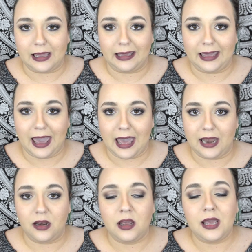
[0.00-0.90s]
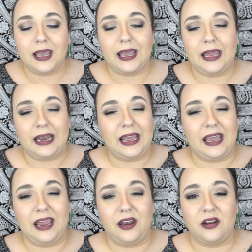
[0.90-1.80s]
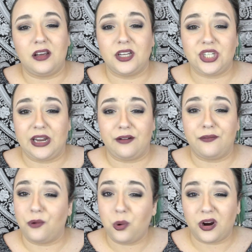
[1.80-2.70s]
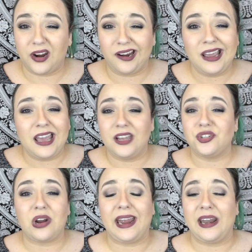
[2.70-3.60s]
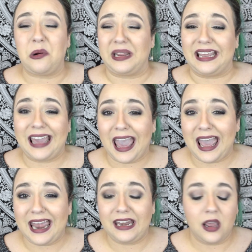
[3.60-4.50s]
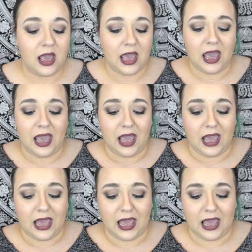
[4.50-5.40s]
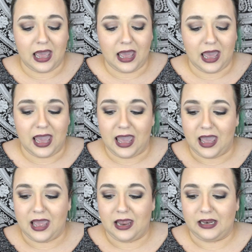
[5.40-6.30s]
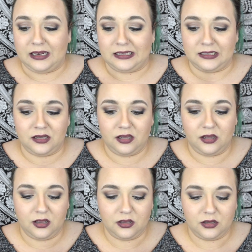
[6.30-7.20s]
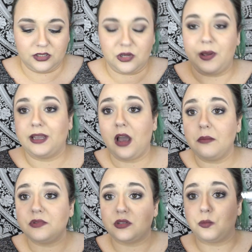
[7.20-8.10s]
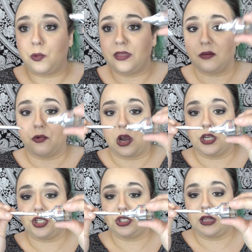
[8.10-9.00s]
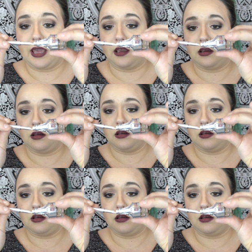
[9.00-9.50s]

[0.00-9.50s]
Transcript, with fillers: and get it in a shade 4 and try it out again. And so it comes with a brush, like